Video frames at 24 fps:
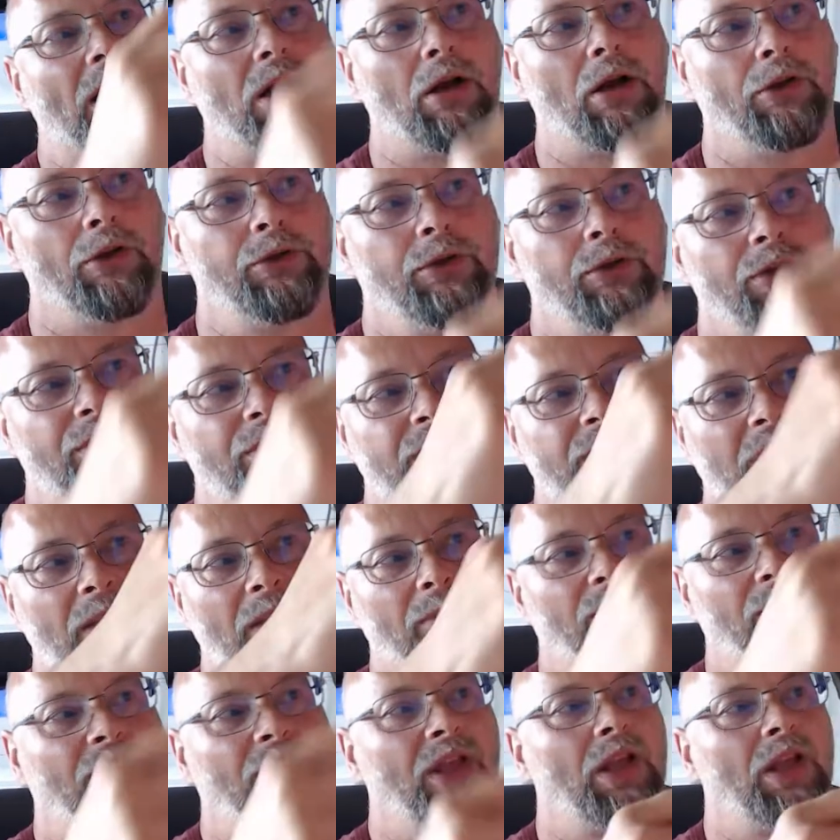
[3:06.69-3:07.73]
I'll do the same
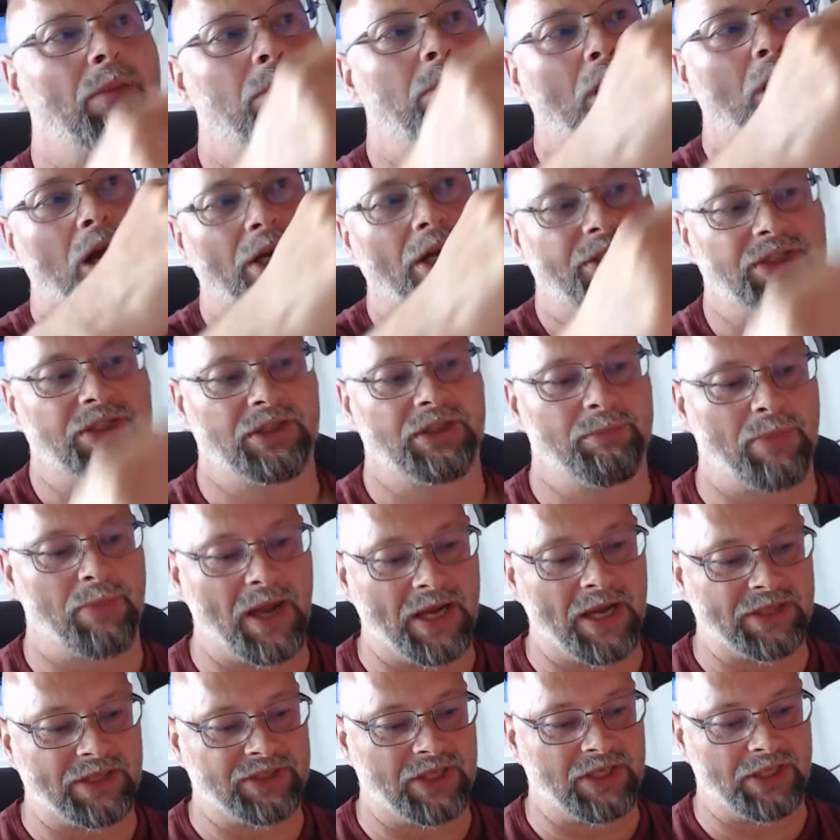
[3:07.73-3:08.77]
thing, epoxy, back
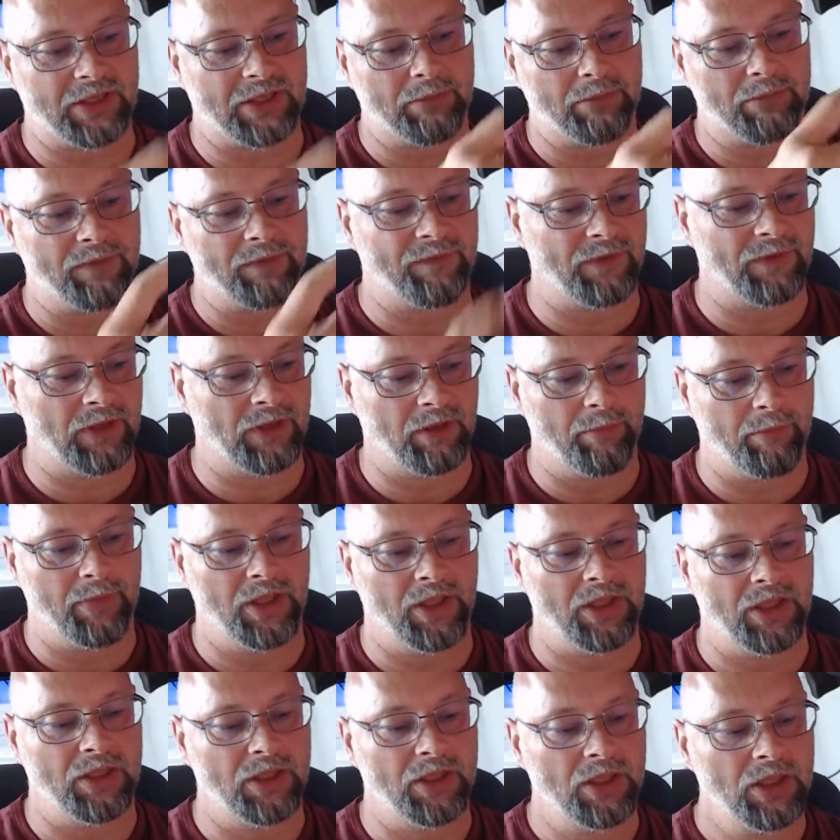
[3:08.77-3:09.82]
set them to fill them
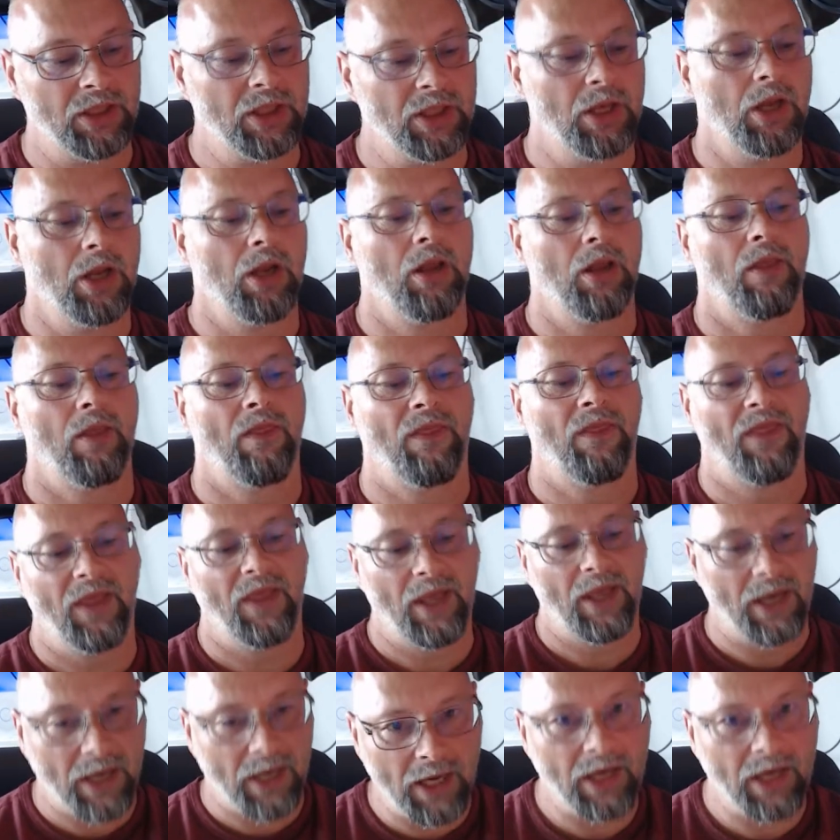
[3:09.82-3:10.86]
in.
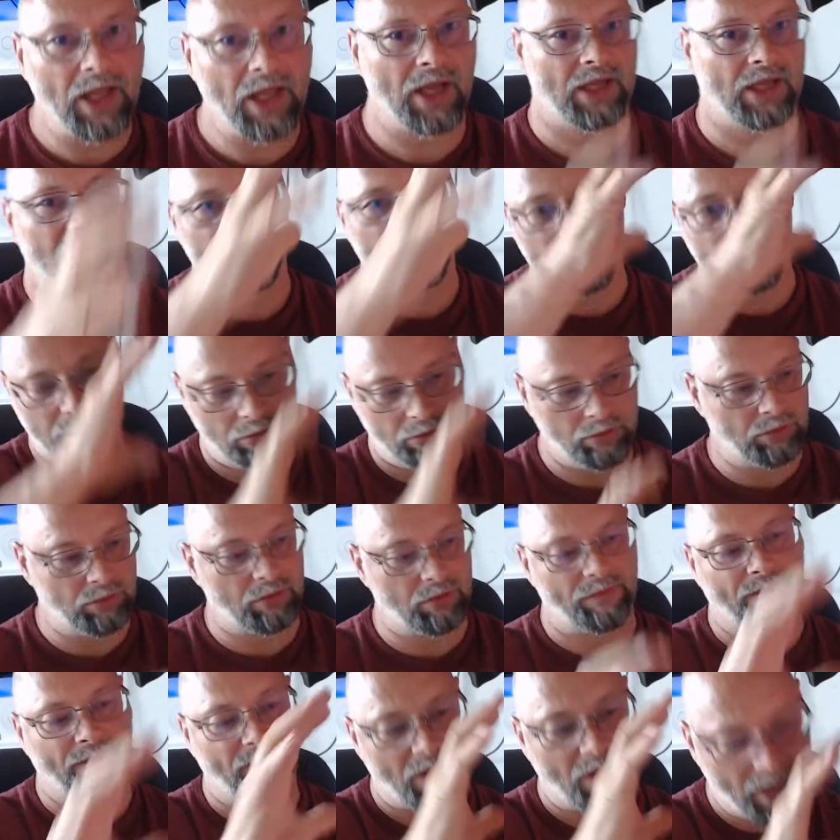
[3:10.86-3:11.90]
Then I can do the
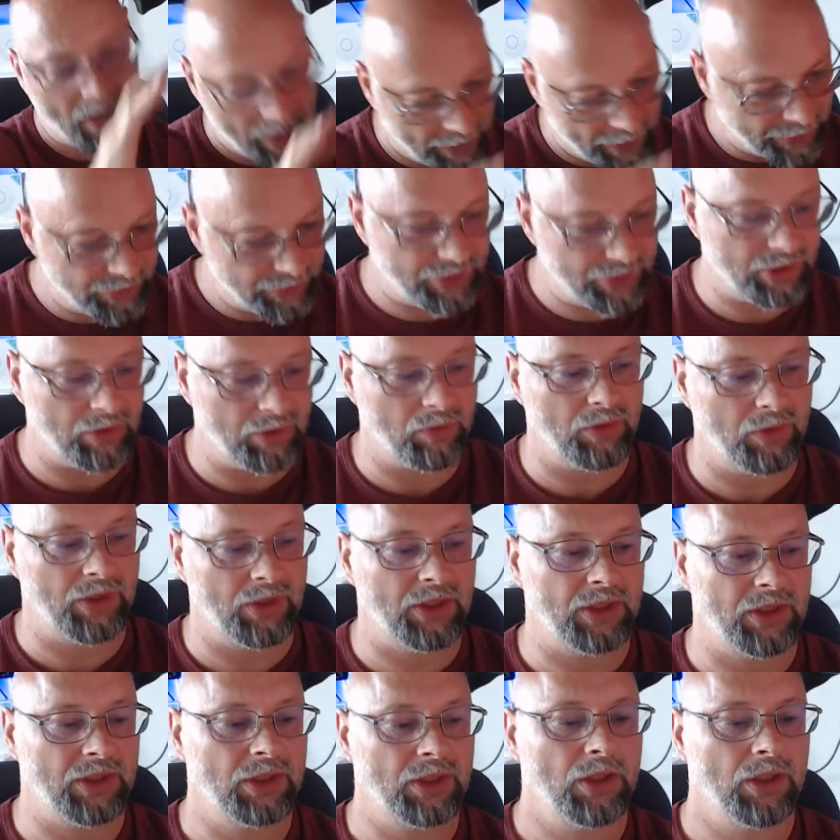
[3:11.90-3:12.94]
fine
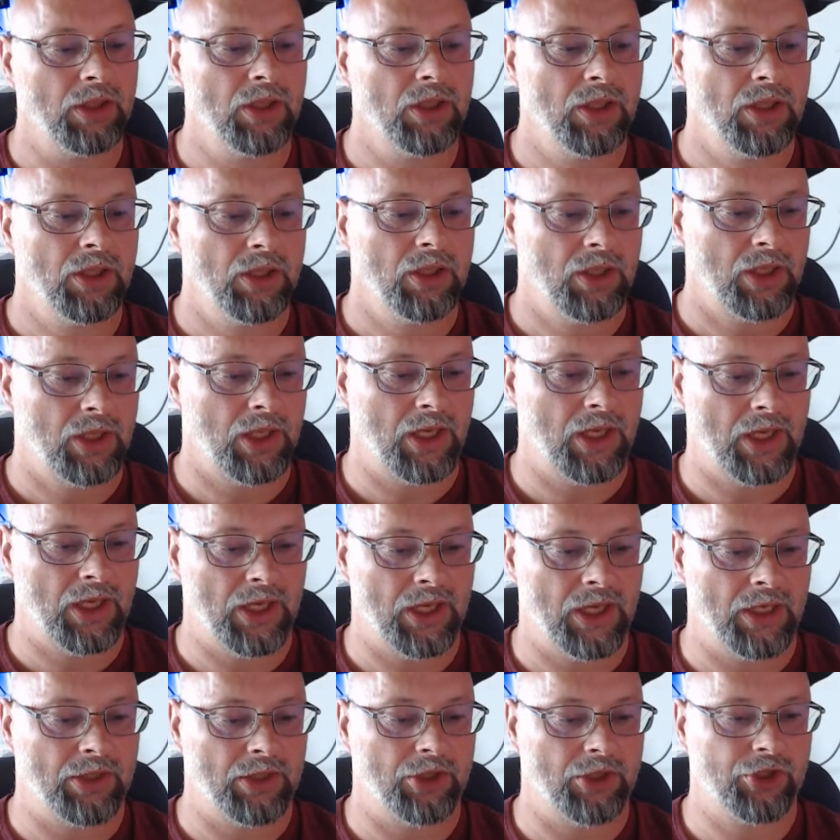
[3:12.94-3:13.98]
tuning
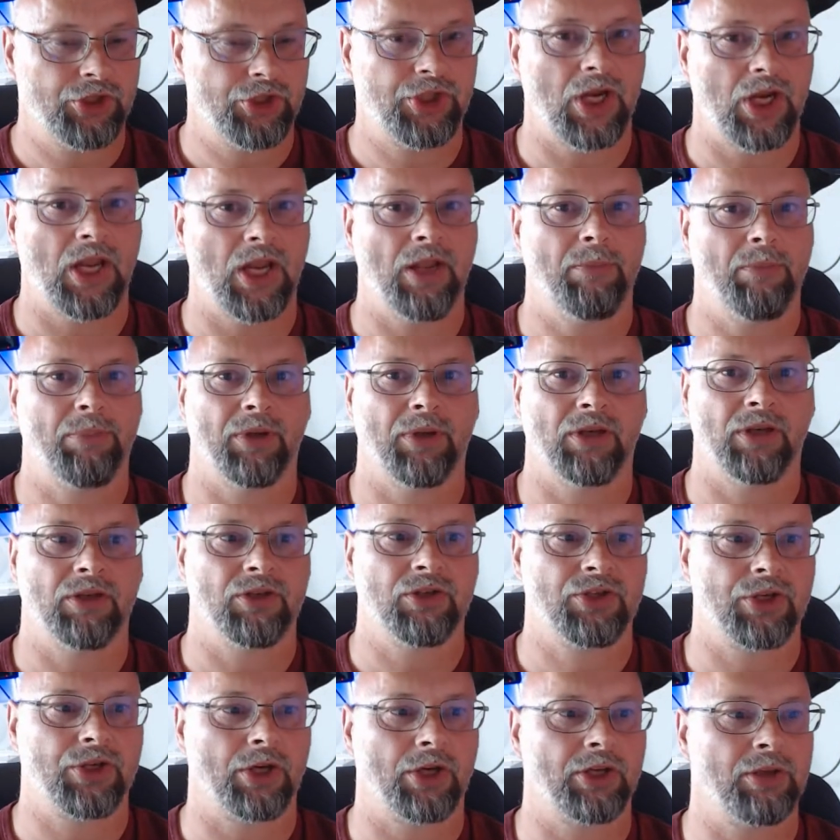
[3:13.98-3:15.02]
and the shape and
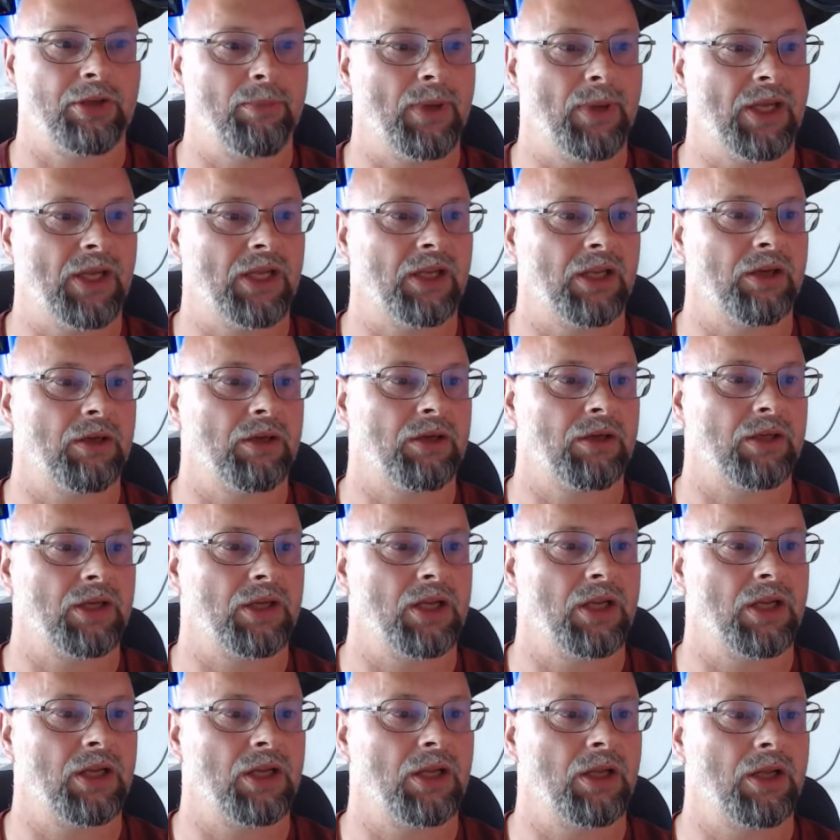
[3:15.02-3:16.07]
start to make it
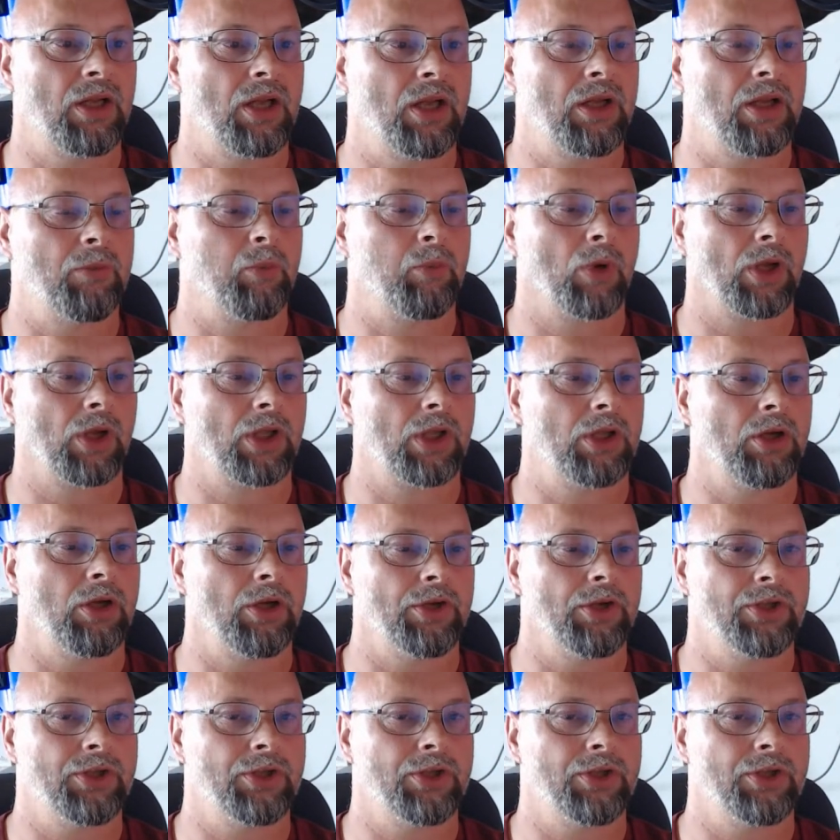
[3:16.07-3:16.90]
work good.